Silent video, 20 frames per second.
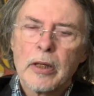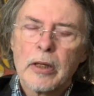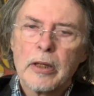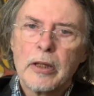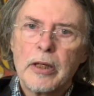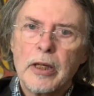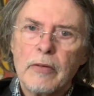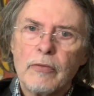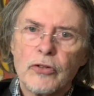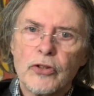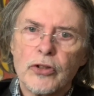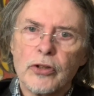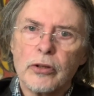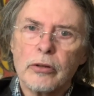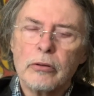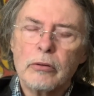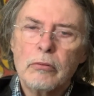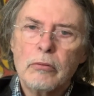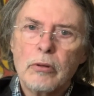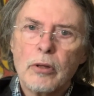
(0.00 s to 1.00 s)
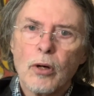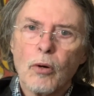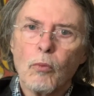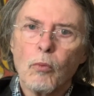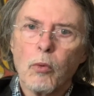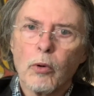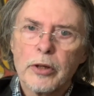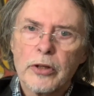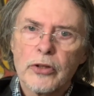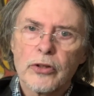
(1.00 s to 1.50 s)
gives you
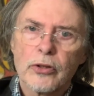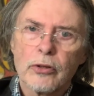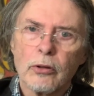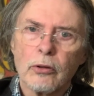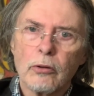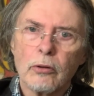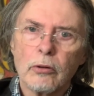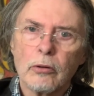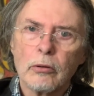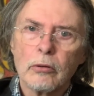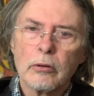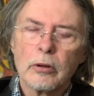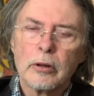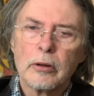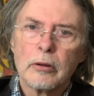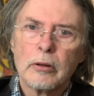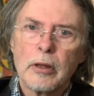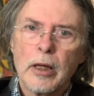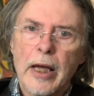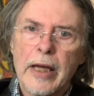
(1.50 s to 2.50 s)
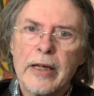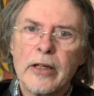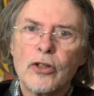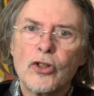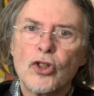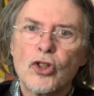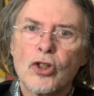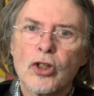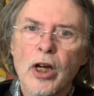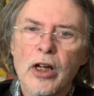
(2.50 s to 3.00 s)
what is called a
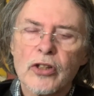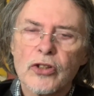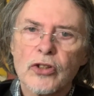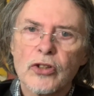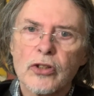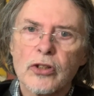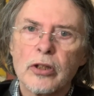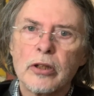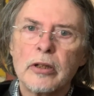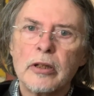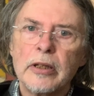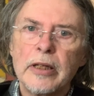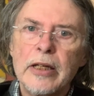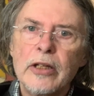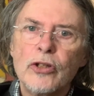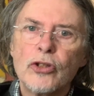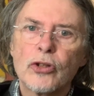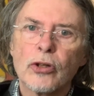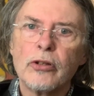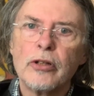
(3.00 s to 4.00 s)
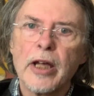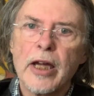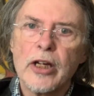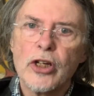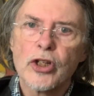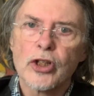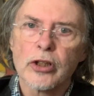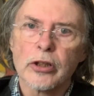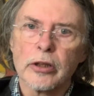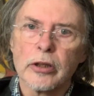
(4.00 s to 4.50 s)
just
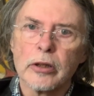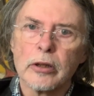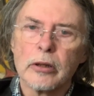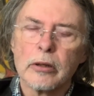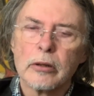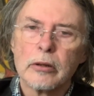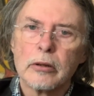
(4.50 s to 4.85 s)
intonation